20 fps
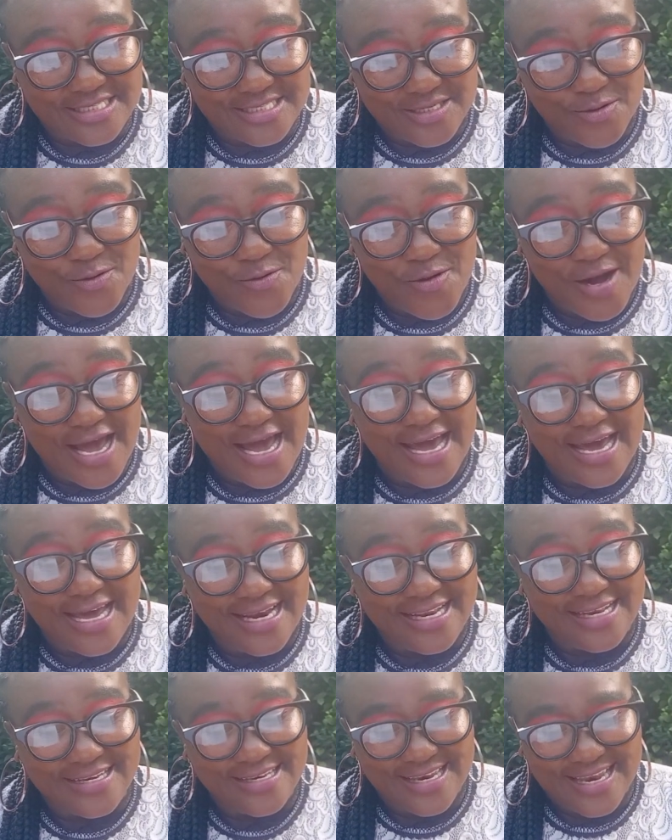
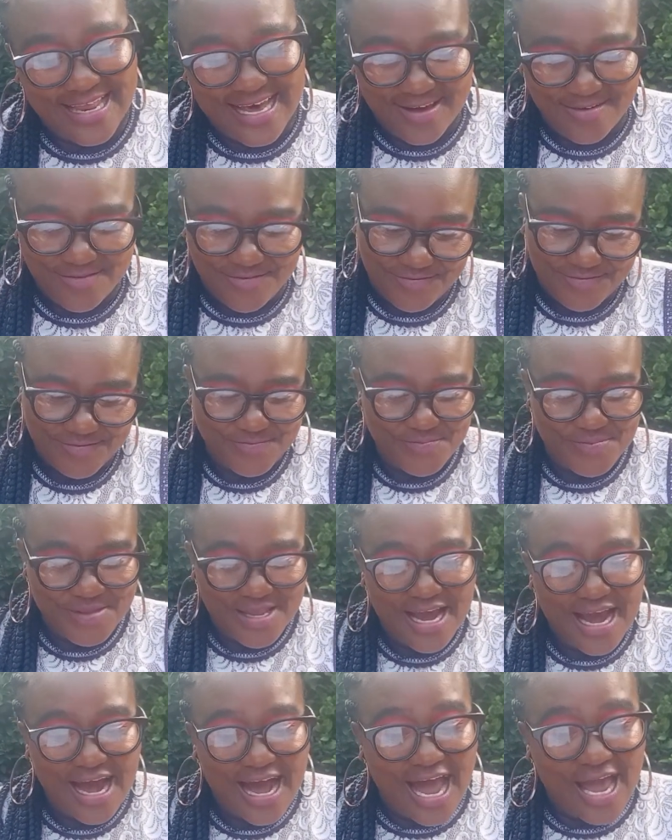well in life.
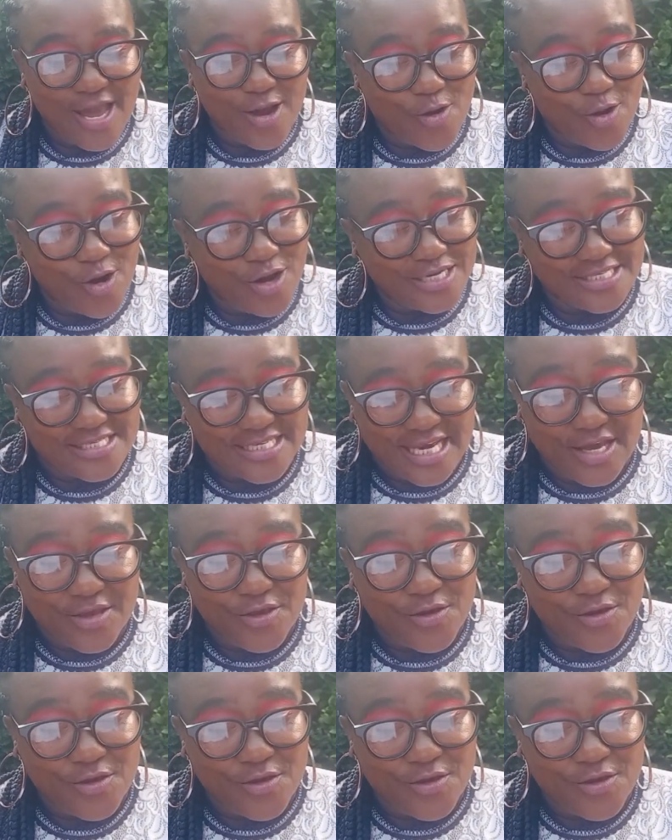I continue